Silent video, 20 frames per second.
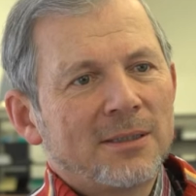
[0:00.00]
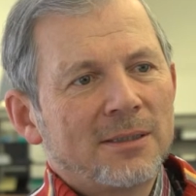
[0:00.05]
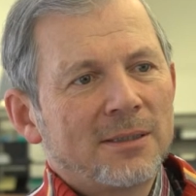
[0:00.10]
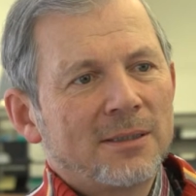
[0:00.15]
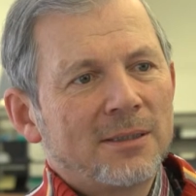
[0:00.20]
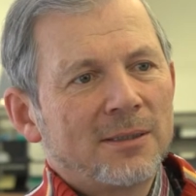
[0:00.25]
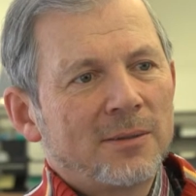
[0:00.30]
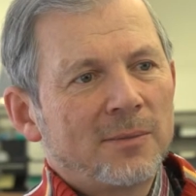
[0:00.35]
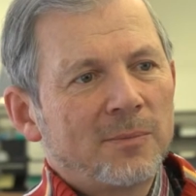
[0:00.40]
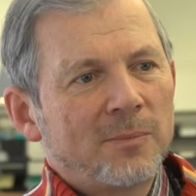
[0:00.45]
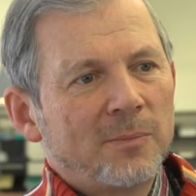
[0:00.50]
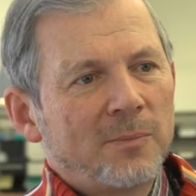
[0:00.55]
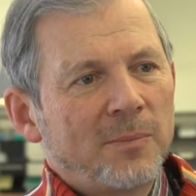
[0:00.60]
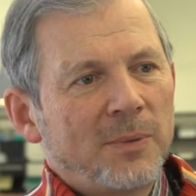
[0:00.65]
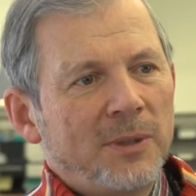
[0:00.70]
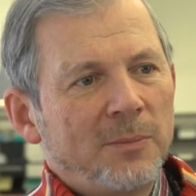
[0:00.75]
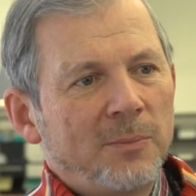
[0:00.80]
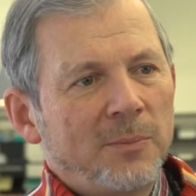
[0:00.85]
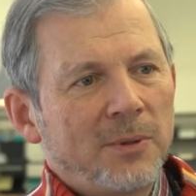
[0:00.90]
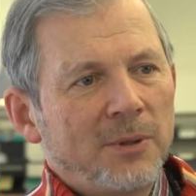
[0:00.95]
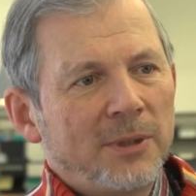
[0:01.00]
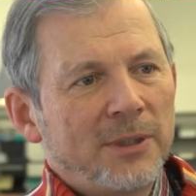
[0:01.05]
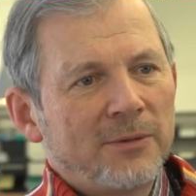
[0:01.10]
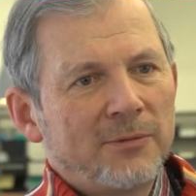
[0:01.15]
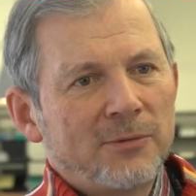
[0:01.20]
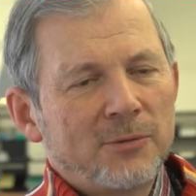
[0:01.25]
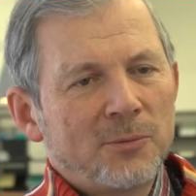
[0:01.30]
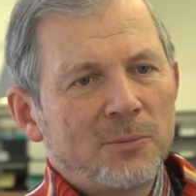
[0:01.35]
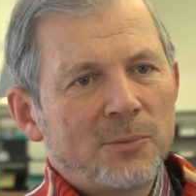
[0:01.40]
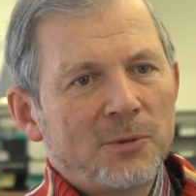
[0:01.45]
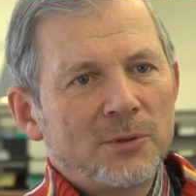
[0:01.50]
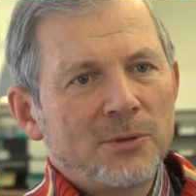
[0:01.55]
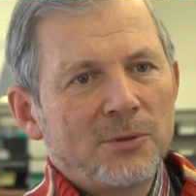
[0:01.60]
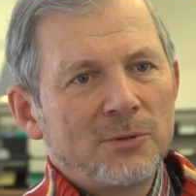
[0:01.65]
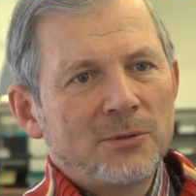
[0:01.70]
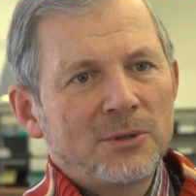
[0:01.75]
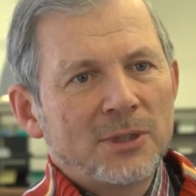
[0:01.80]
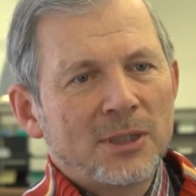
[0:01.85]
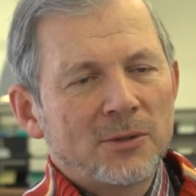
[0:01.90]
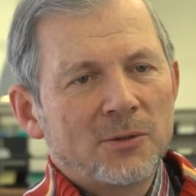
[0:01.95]
Uh, people have to
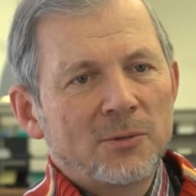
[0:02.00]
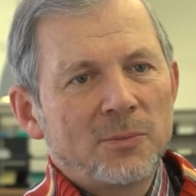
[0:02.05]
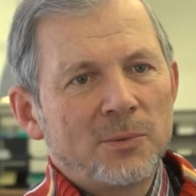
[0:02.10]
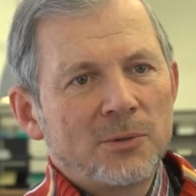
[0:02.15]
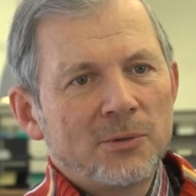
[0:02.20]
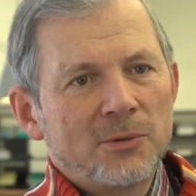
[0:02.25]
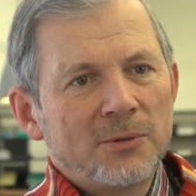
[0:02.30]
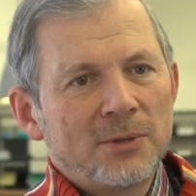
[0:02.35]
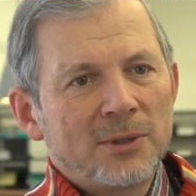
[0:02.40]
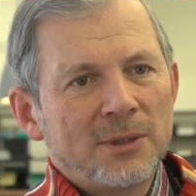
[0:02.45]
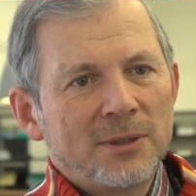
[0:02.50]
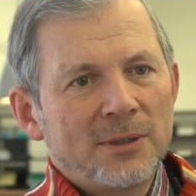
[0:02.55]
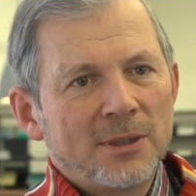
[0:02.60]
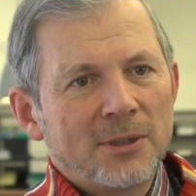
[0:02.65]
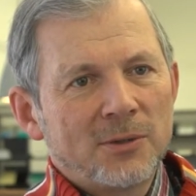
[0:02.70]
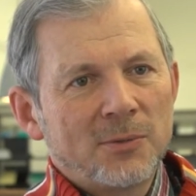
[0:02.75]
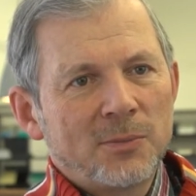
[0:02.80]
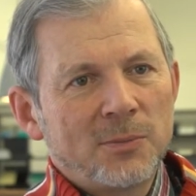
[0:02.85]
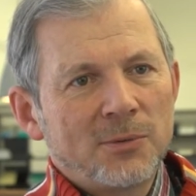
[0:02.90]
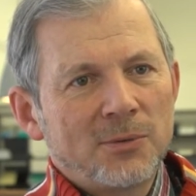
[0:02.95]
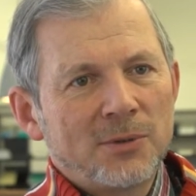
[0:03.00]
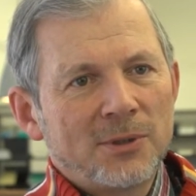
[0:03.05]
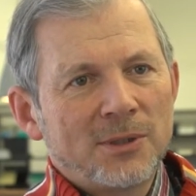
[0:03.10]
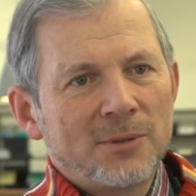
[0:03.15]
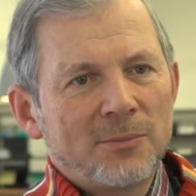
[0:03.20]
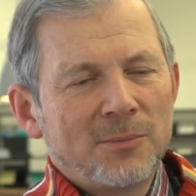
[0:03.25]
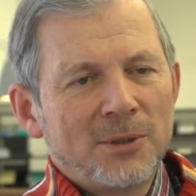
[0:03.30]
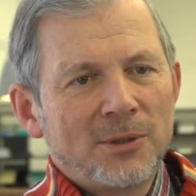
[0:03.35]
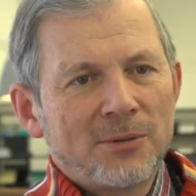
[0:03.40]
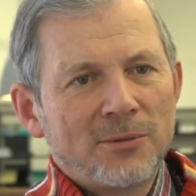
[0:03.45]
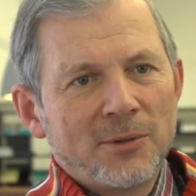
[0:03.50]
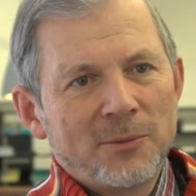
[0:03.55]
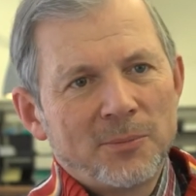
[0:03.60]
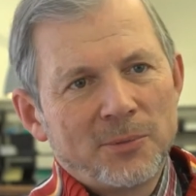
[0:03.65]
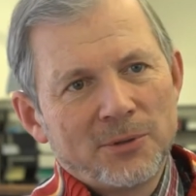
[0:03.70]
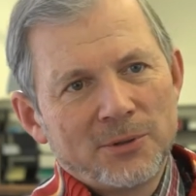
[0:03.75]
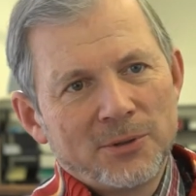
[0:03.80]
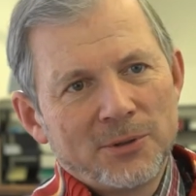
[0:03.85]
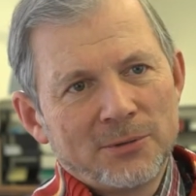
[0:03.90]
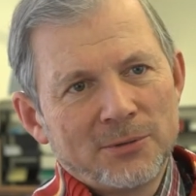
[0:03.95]
produce output, and output can be only
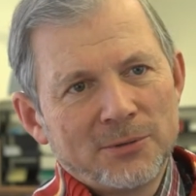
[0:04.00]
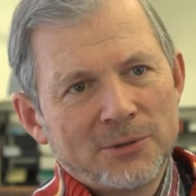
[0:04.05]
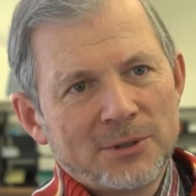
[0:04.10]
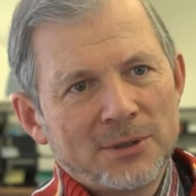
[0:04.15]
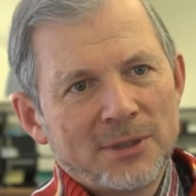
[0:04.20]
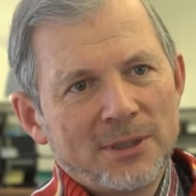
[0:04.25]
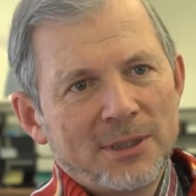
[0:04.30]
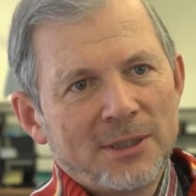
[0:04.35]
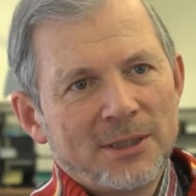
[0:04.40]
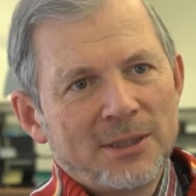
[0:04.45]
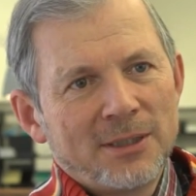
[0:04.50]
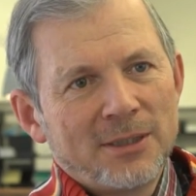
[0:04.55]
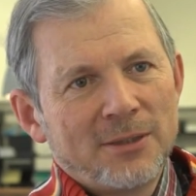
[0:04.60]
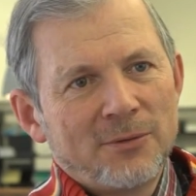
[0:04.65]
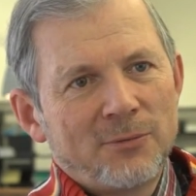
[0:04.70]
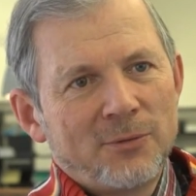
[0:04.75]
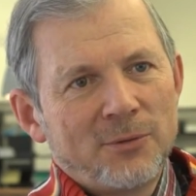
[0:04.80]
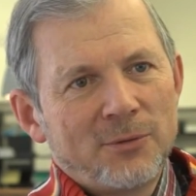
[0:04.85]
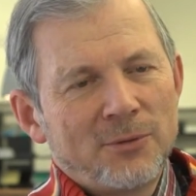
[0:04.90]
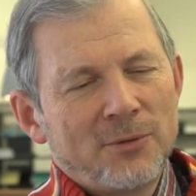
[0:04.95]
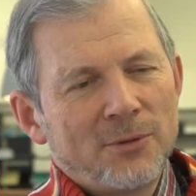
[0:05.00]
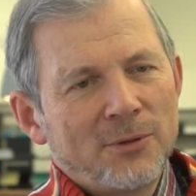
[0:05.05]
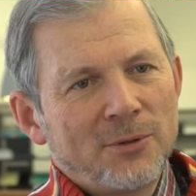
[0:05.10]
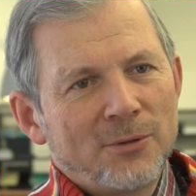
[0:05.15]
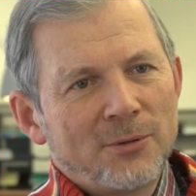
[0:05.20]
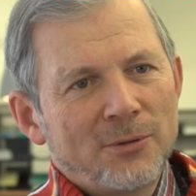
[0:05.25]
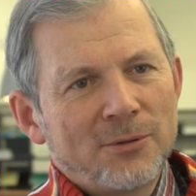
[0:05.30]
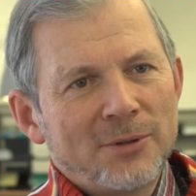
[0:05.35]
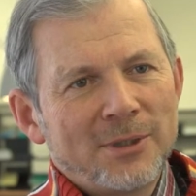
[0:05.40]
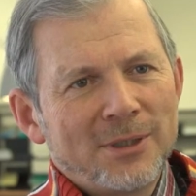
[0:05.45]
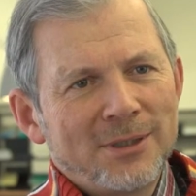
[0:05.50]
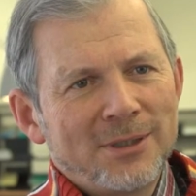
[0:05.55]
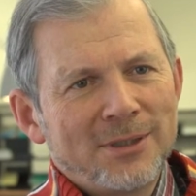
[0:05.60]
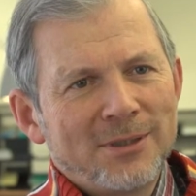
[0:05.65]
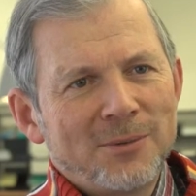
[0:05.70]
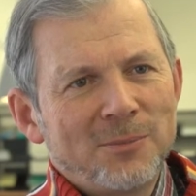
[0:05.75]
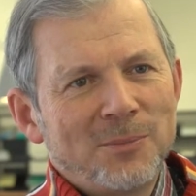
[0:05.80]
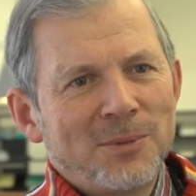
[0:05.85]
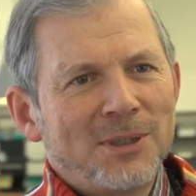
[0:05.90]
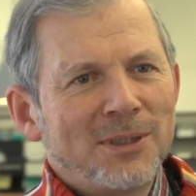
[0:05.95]
produced if you know already at
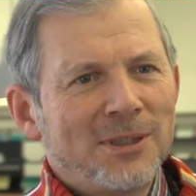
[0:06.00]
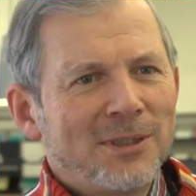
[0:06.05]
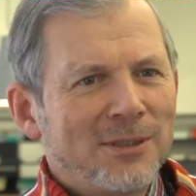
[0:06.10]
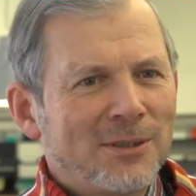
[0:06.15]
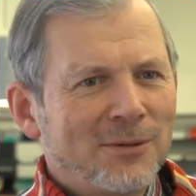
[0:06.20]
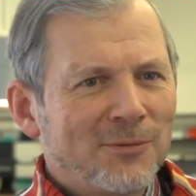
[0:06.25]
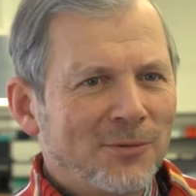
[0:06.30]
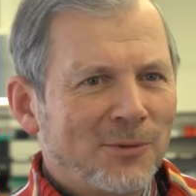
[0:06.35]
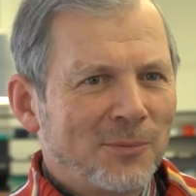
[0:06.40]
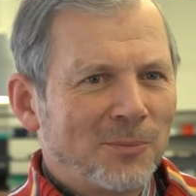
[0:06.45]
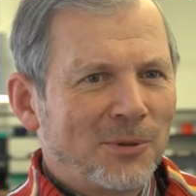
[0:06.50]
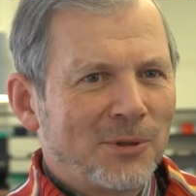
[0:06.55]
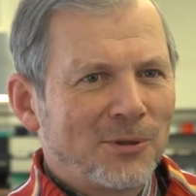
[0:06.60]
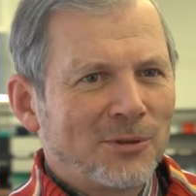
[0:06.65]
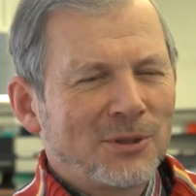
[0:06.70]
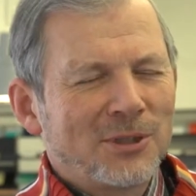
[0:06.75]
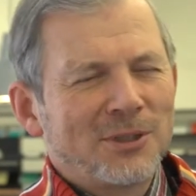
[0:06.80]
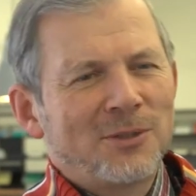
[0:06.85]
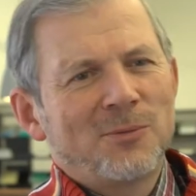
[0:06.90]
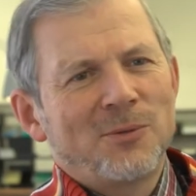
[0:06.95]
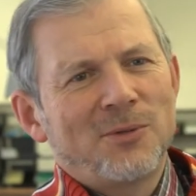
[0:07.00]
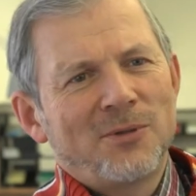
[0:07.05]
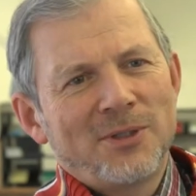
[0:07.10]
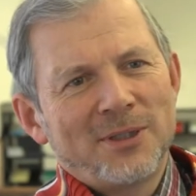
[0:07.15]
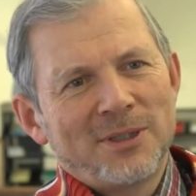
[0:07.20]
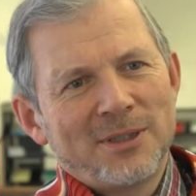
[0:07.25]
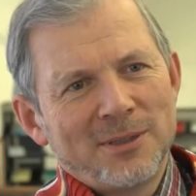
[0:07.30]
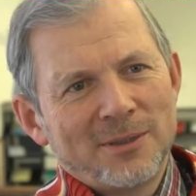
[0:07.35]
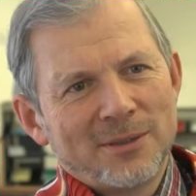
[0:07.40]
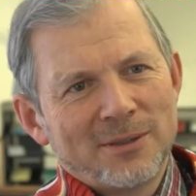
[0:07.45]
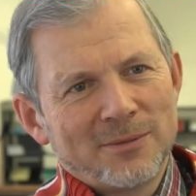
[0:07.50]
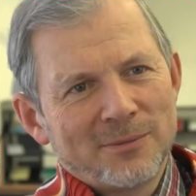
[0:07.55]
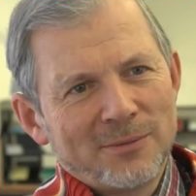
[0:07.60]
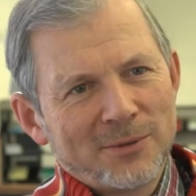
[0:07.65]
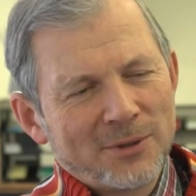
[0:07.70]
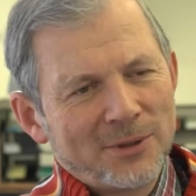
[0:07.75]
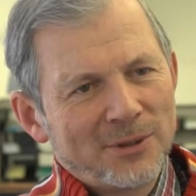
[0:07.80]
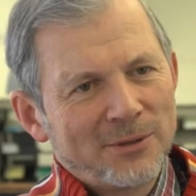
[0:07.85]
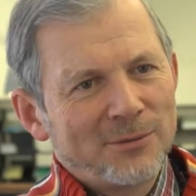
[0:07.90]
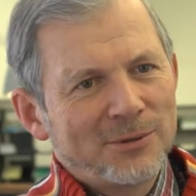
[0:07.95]
the beginning of the project what the,
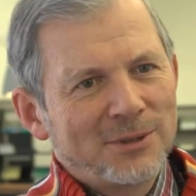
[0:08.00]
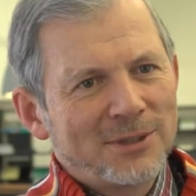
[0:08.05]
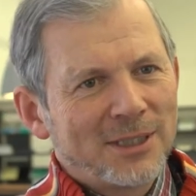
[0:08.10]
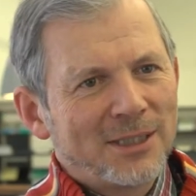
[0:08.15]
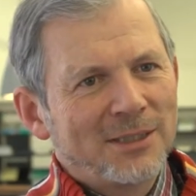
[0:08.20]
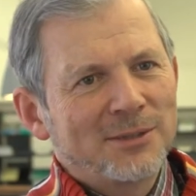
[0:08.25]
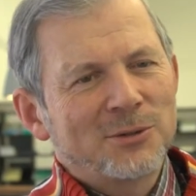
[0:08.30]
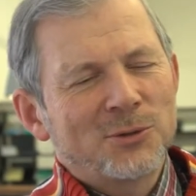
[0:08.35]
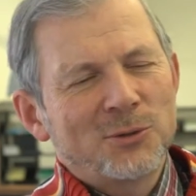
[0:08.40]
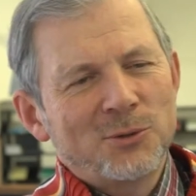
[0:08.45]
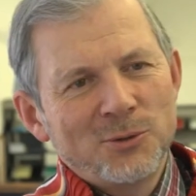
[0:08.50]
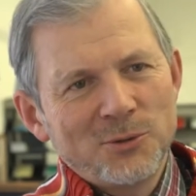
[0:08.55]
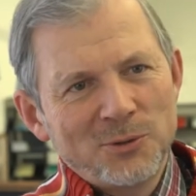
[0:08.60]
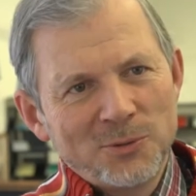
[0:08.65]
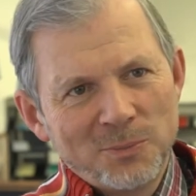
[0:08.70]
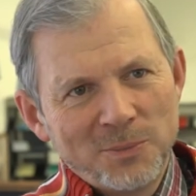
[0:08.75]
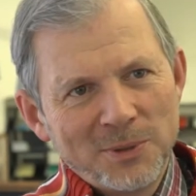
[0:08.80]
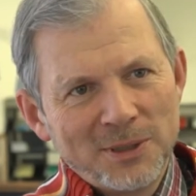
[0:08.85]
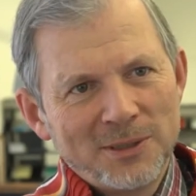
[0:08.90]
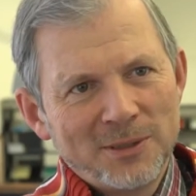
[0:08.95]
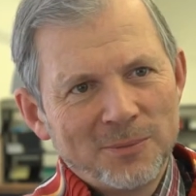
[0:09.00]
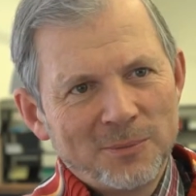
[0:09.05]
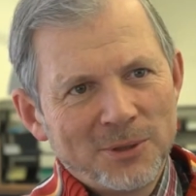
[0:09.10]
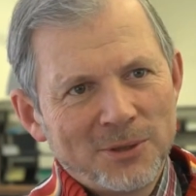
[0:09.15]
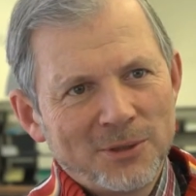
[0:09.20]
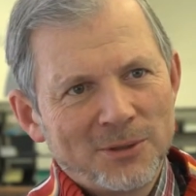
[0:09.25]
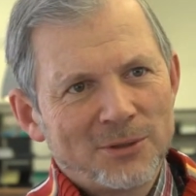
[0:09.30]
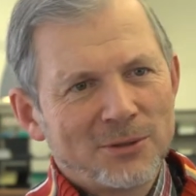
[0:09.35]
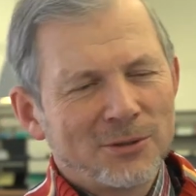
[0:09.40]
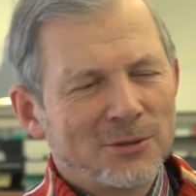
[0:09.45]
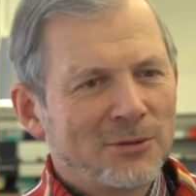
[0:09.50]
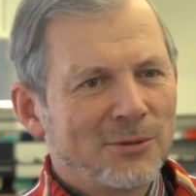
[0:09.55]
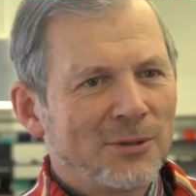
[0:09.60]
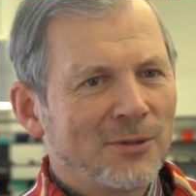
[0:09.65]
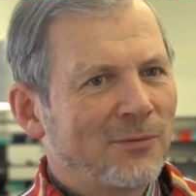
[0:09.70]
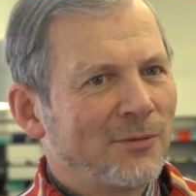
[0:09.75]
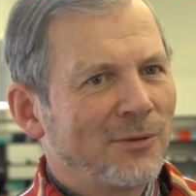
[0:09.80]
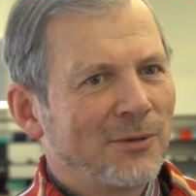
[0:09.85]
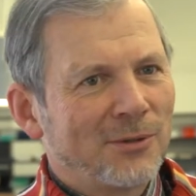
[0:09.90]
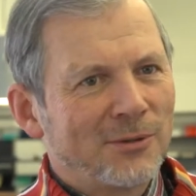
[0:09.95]
what the results could be, because you
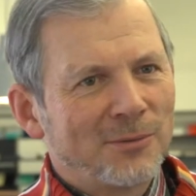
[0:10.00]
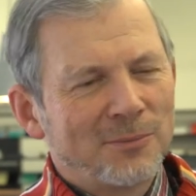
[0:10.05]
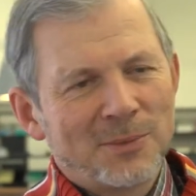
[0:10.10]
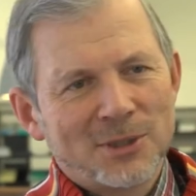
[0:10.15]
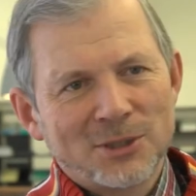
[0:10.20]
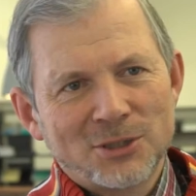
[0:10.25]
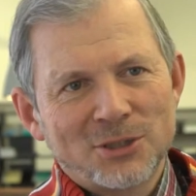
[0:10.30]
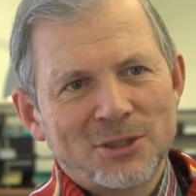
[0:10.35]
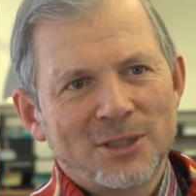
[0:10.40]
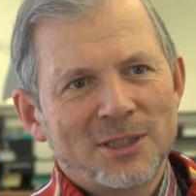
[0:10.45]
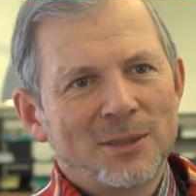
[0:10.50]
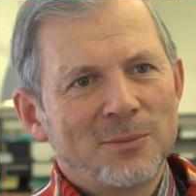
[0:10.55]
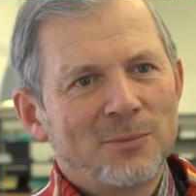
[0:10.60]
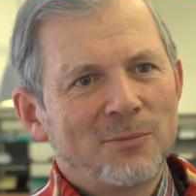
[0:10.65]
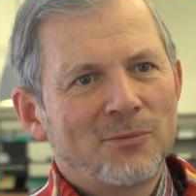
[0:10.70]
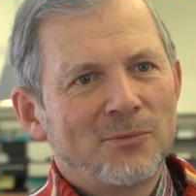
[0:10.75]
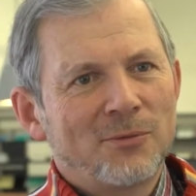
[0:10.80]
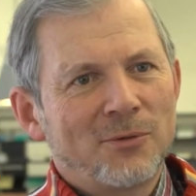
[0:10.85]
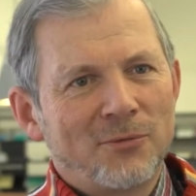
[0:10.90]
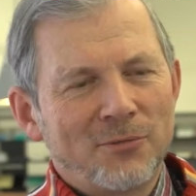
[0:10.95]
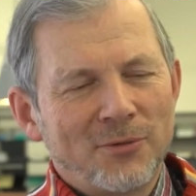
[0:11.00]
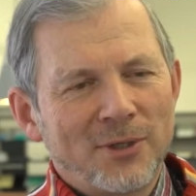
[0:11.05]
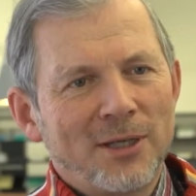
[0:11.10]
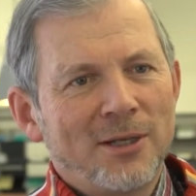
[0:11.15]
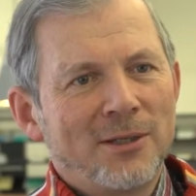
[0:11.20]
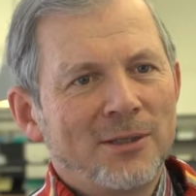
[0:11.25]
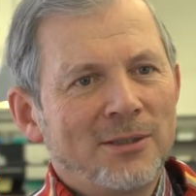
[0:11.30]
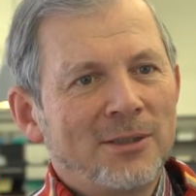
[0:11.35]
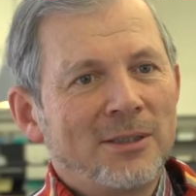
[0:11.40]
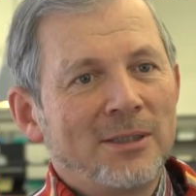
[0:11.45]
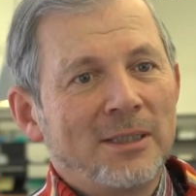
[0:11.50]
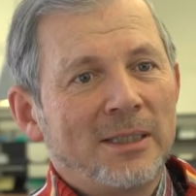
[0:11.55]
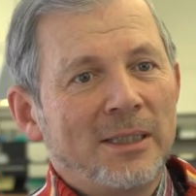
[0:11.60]
have not much time for failure.